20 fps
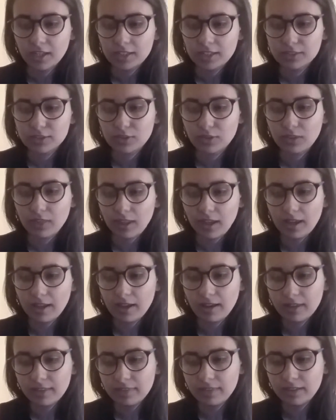So
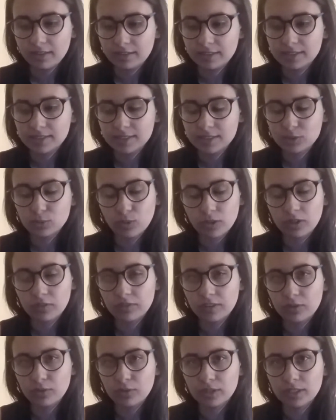I think this is one
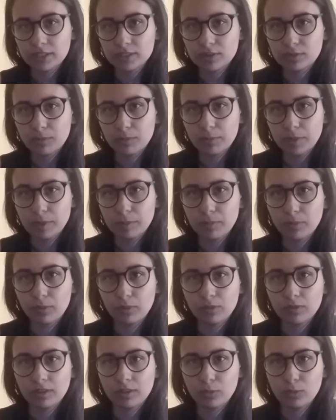of the reasons
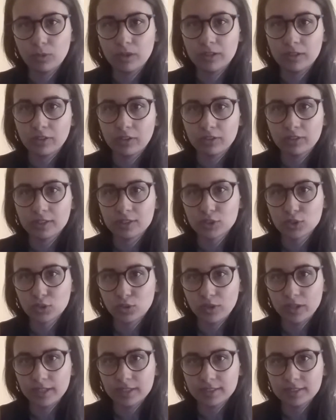people were not as
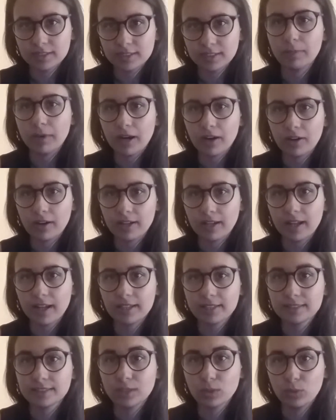crazy about it
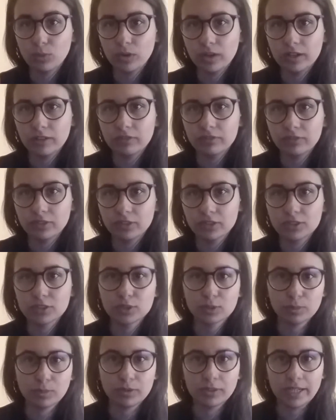as they were for
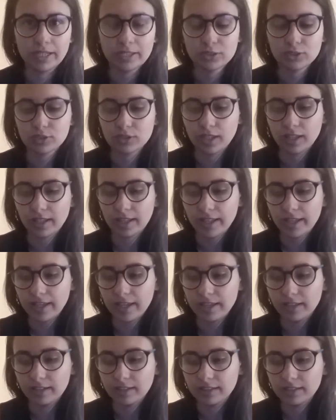Supernatural
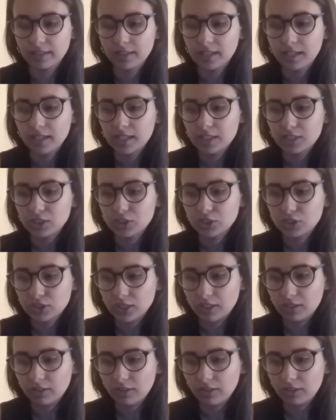and
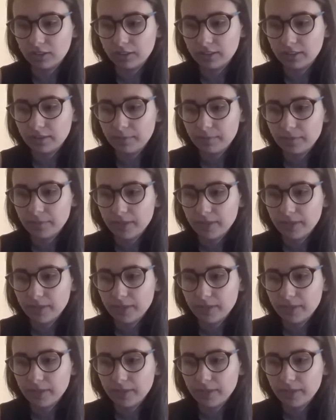Sherlock.